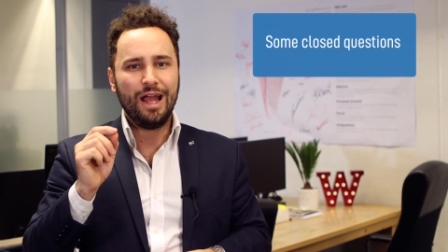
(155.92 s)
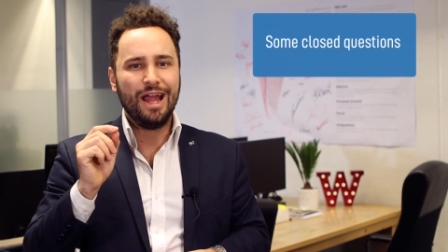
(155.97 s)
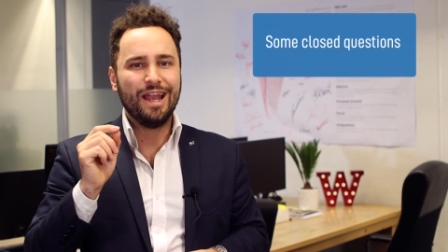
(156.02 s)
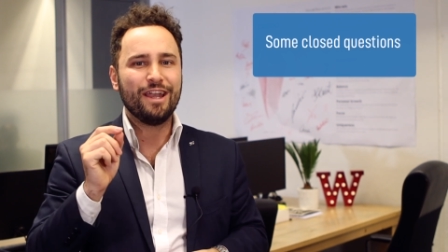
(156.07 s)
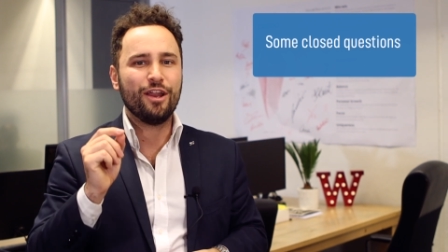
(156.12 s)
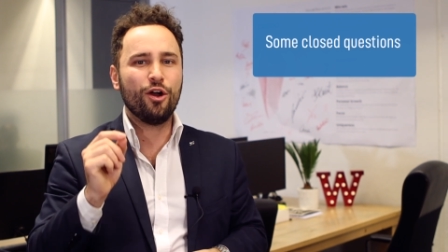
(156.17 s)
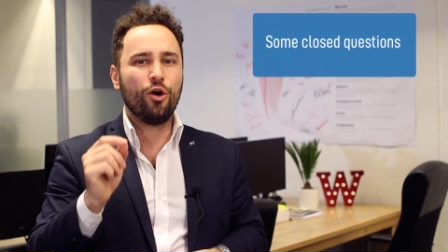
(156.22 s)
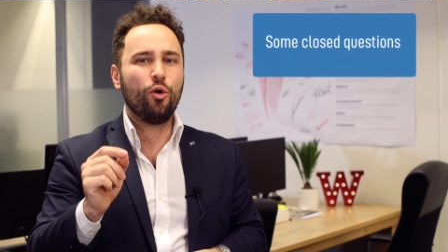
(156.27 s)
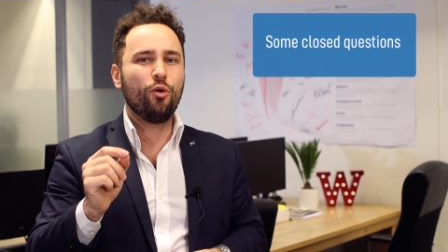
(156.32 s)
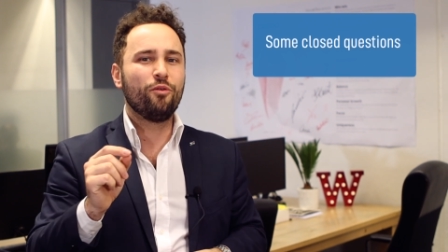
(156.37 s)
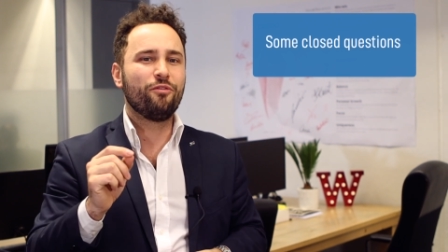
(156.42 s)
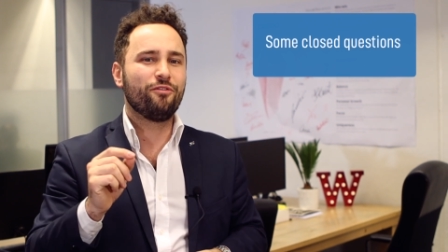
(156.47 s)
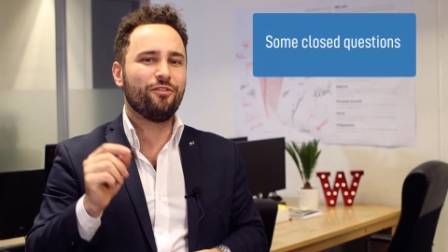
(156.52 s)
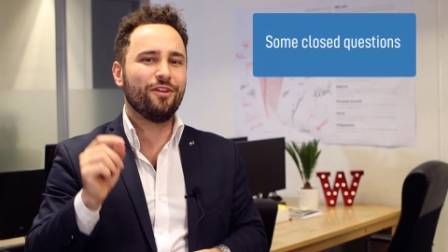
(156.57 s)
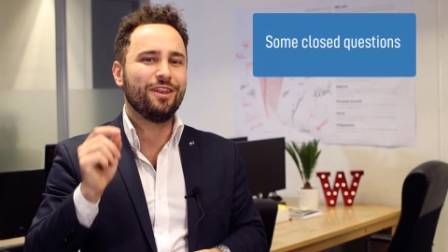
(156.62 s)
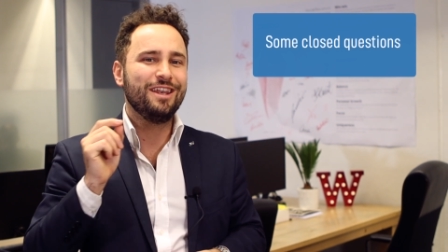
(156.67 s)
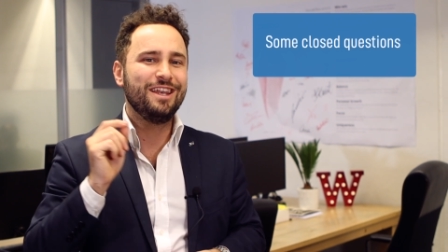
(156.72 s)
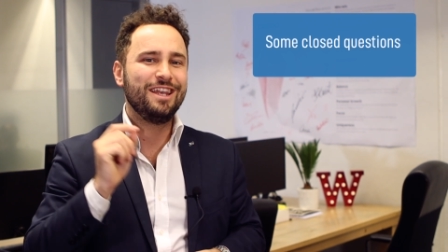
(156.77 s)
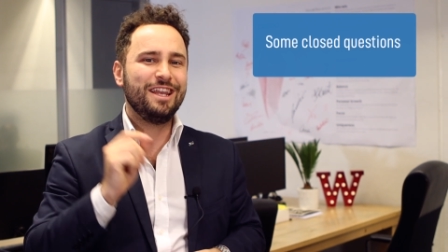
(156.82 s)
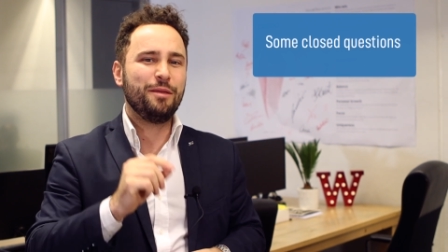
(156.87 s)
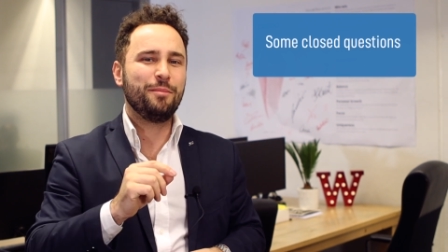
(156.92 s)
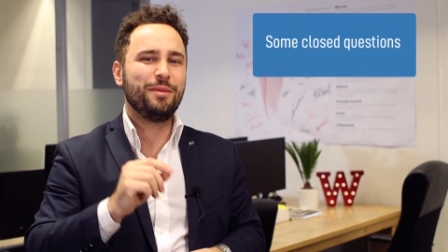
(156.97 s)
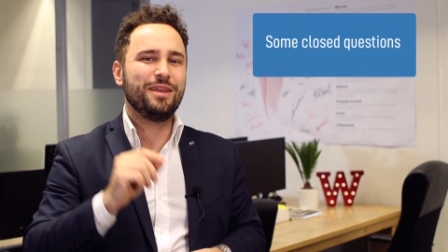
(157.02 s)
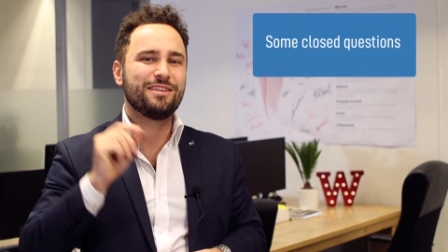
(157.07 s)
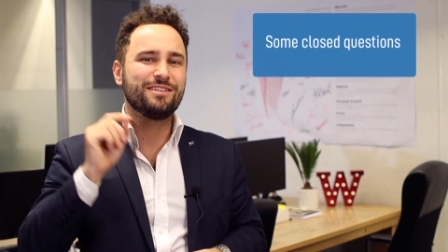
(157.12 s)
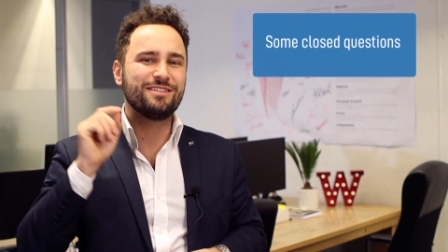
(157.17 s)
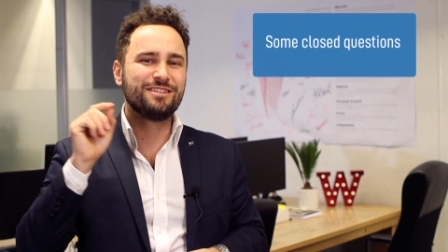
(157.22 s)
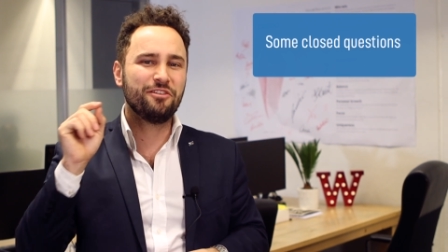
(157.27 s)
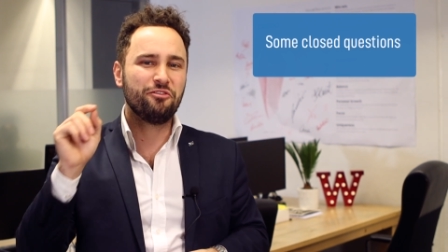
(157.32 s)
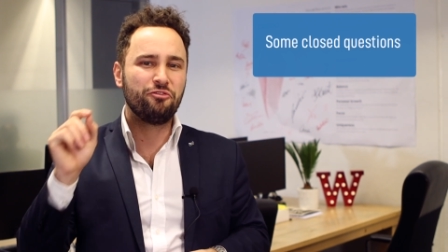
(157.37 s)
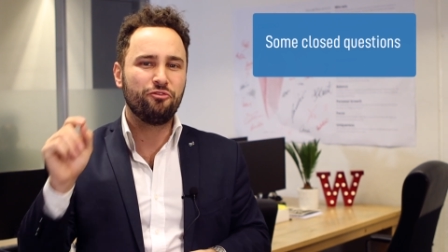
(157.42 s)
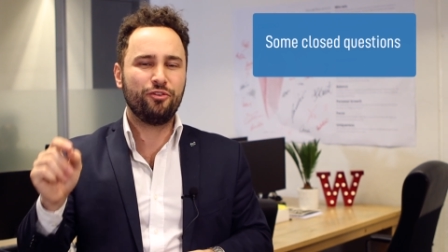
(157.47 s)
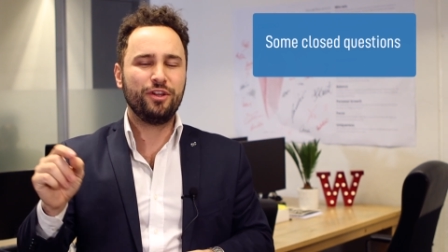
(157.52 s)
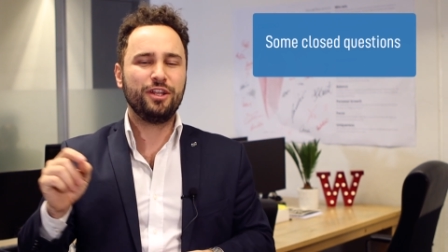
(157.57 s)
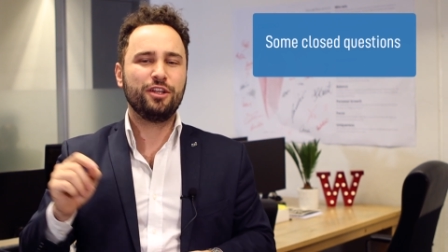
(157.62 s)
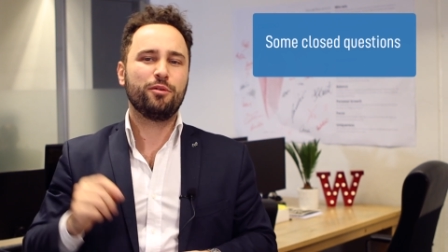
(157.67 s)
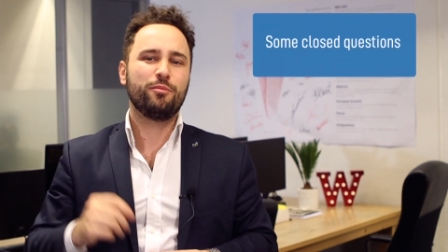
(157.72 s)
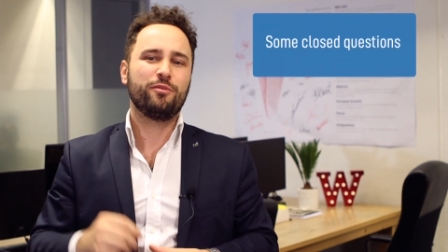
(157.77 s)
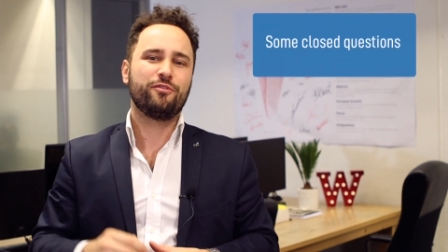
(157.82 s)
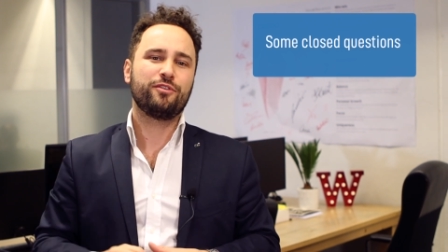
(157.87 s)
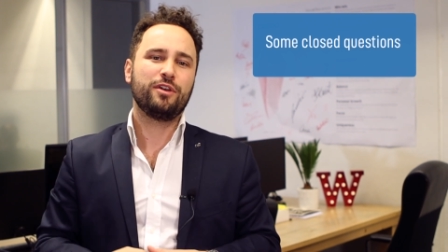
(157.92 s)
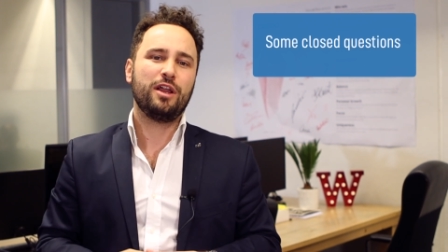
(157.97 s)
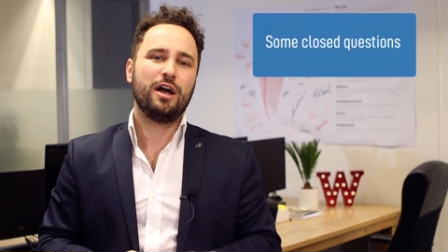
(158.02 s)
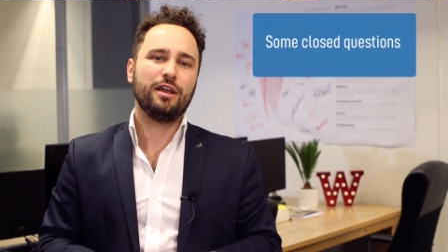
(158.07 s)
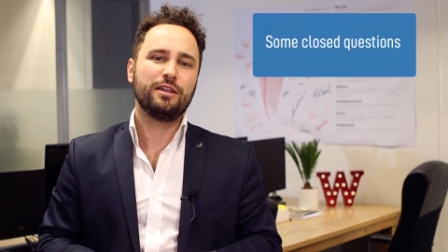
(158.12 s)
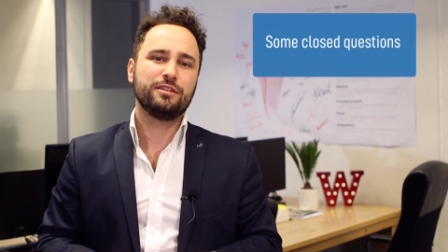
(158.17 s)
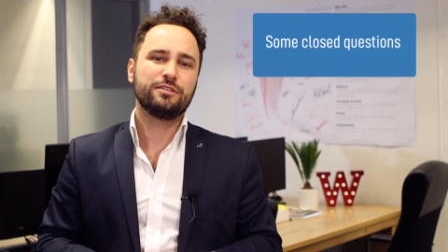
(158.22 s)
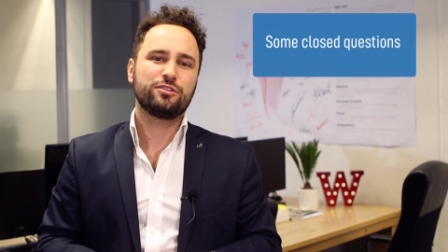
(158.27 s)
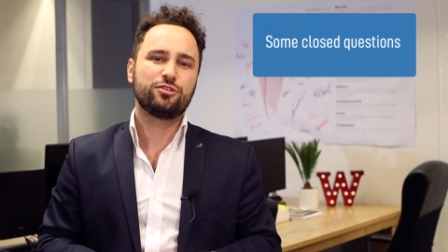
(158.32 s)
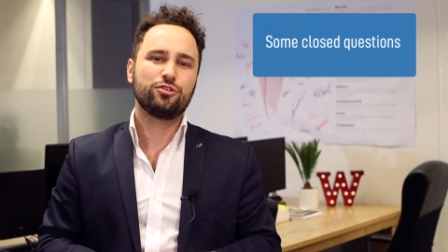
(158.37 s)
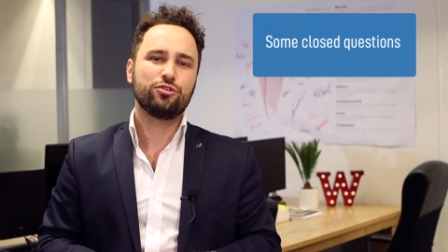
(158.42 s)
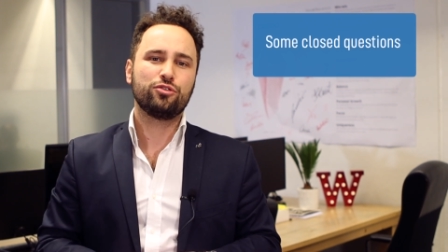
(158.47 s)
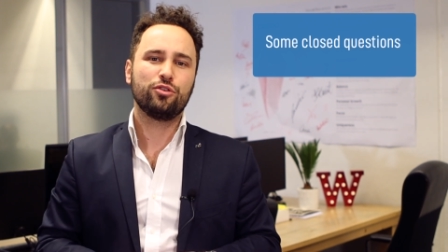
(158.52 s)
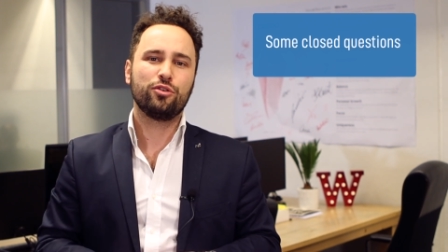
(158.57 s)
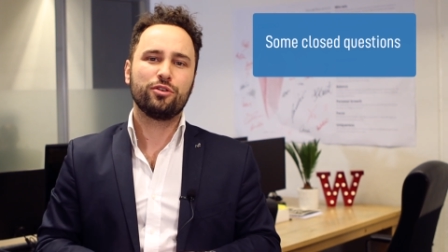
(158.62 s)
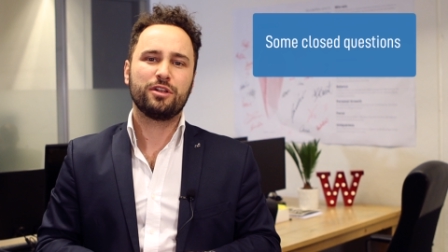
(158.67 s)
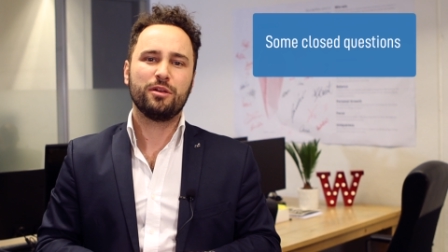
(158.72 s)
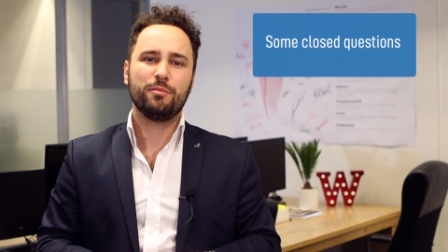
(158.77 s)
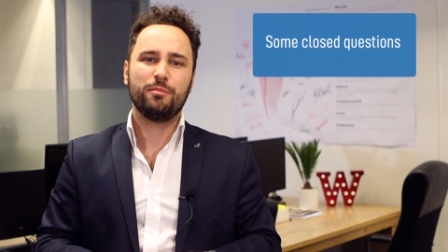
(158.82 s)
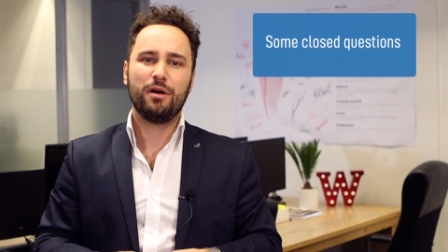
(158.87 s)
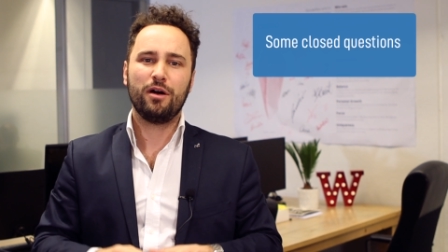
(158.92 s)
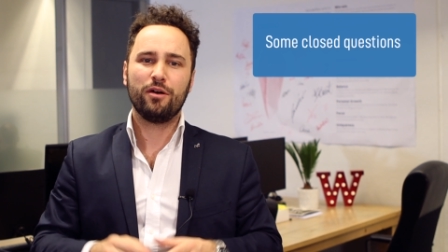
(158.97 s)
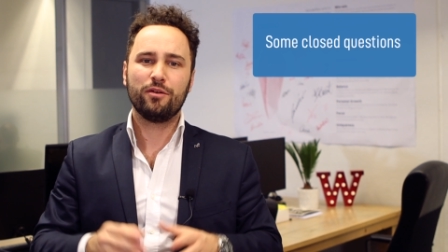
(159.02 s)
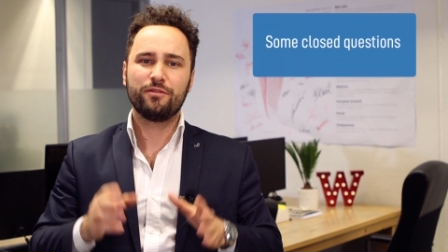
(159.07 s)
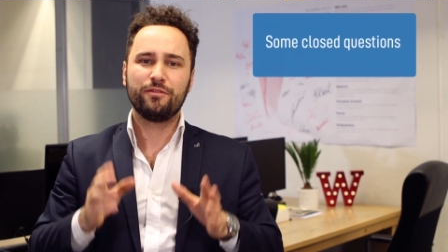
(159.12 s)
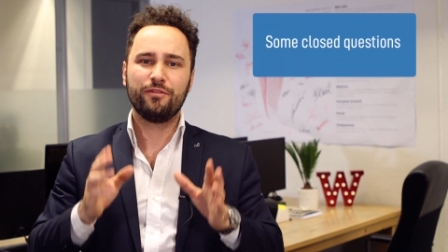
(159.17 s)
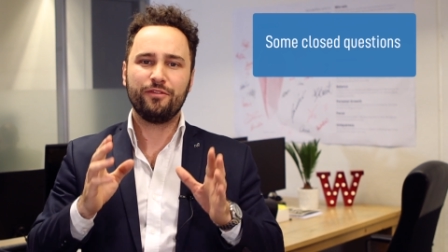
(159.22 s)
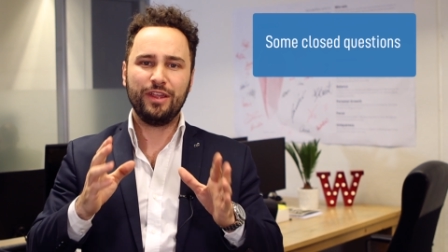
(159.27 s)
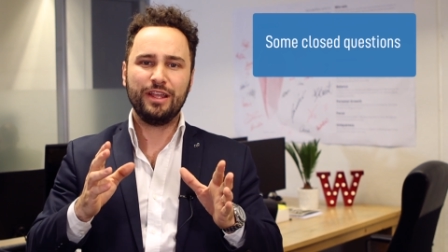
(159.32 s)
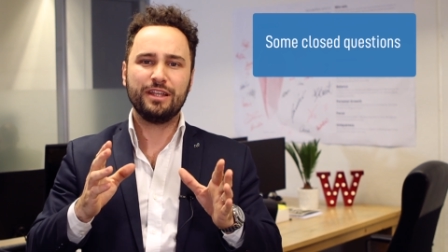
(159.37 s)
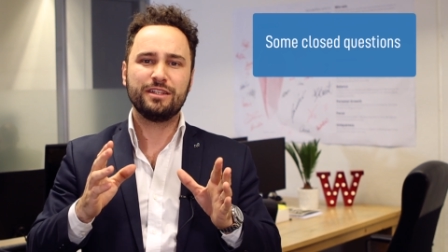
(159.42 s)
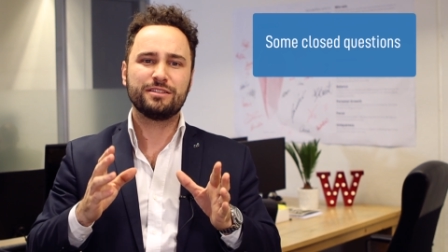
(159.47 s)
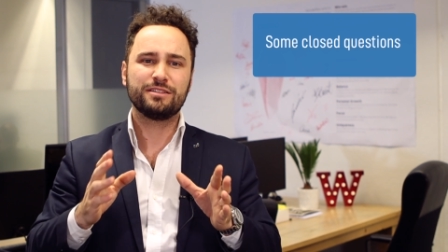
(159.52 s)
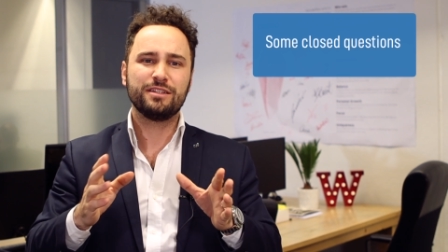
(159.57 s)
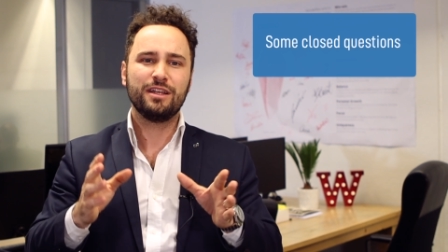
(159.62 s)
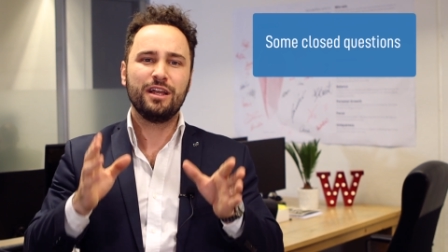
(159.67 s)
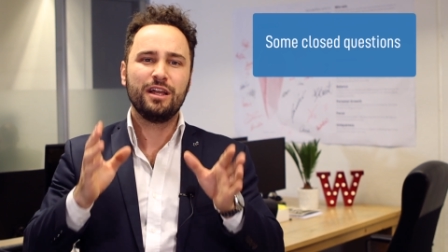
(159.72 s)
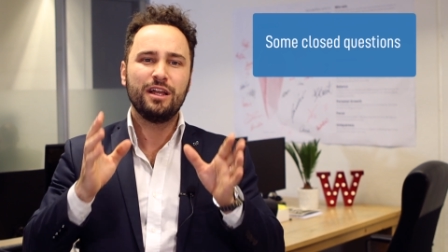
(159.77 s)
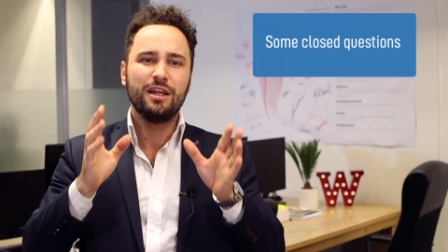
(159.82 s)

and often limit the freedom of clients to talk about things